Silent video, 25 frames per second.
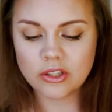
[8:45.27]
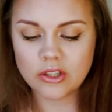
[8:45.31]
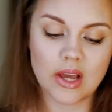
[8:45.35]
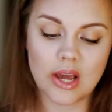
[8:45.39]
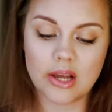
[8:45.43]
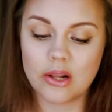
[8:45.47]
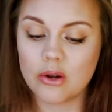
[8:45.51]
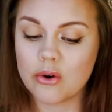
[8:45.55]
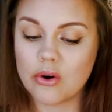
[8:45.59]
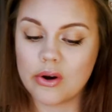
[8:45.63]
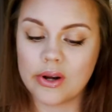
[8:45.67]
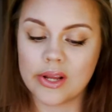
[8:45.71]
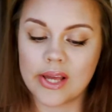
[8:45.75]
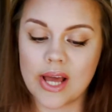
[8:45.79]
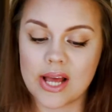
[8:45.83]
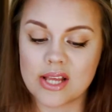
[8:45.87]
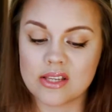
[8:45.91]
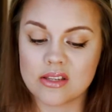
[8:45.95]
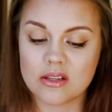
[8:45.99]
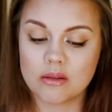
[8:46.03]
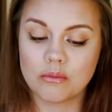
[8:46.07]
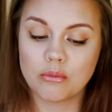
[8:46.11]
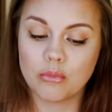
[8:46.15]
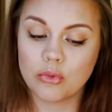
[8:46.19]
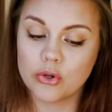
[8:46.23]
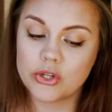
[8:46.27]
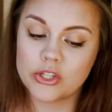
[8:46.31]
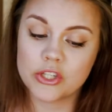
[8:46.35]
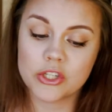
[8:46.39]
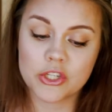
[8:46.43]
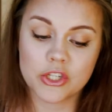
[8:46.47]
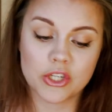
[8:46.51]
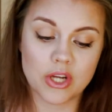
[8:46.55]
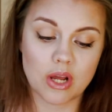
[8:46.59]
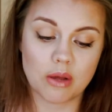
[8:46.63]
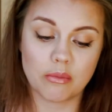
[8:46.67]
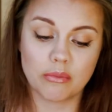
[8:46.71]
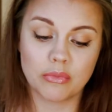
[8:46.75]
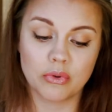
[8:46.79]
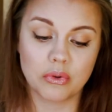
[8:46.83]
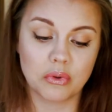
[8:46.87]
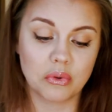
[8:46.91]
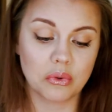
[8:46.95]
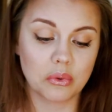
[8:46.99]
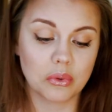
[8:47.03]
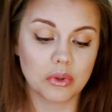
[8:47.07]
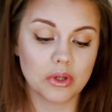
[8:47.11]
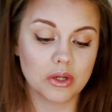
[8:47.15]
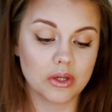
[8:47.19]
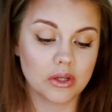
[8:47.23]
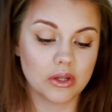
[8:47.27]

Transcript: hyaluronic acid moist shampoo,